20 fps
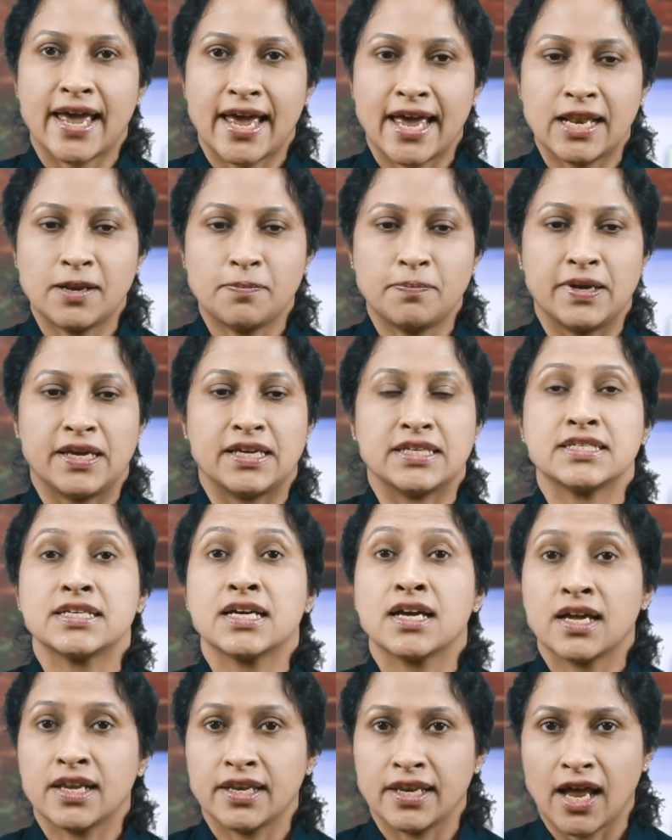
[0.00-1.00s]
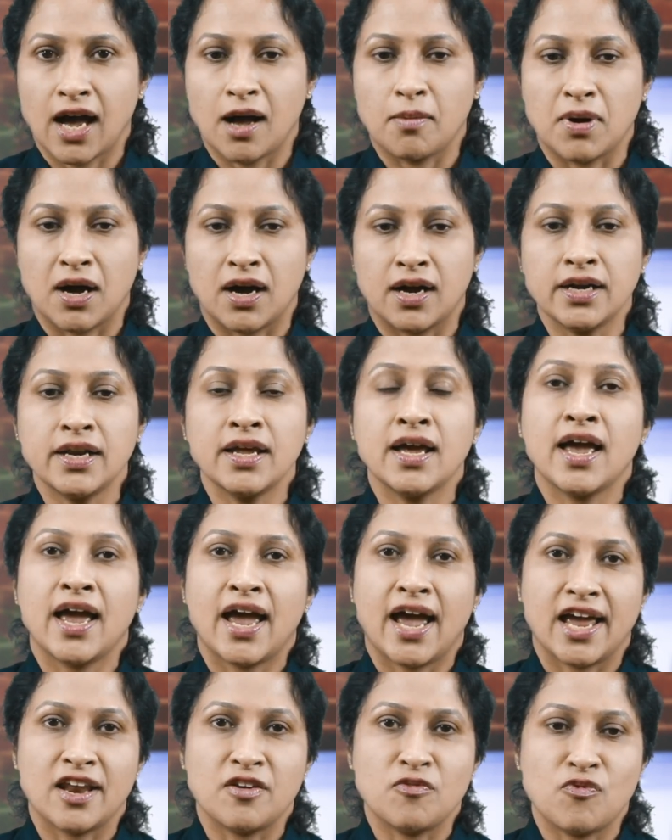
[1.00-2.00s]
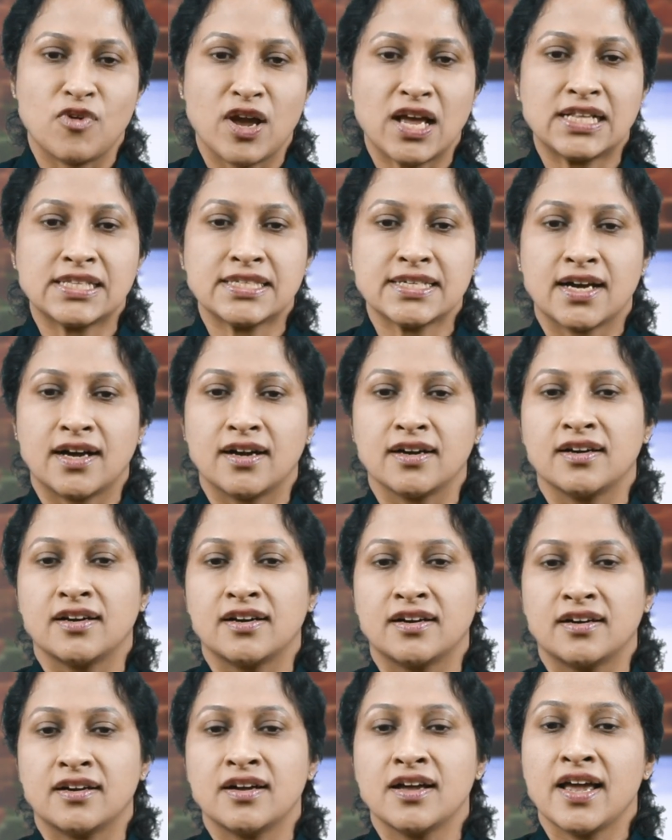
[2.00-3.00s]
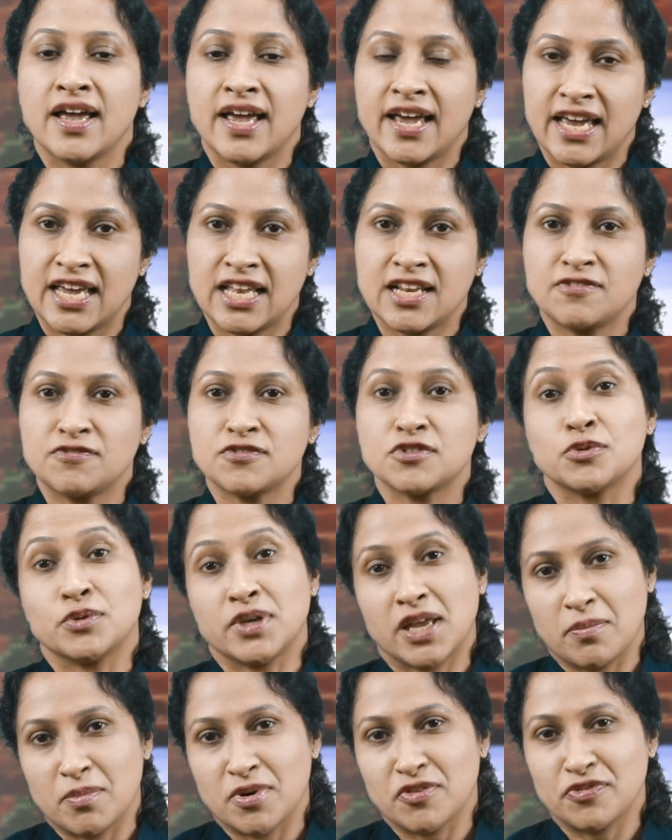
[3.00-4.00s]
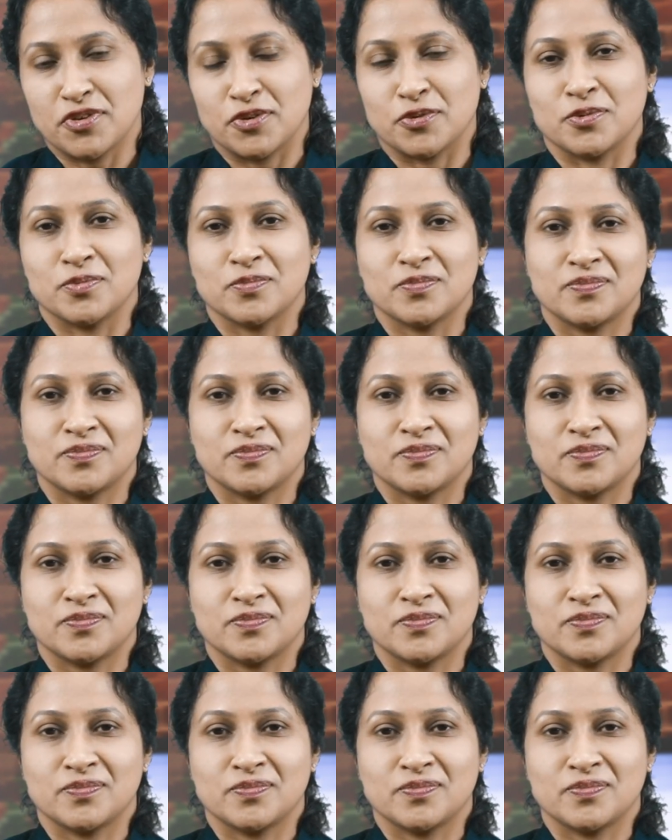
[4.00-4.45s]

HelpAge, NABARD and Wealth Hunger Health to name a few.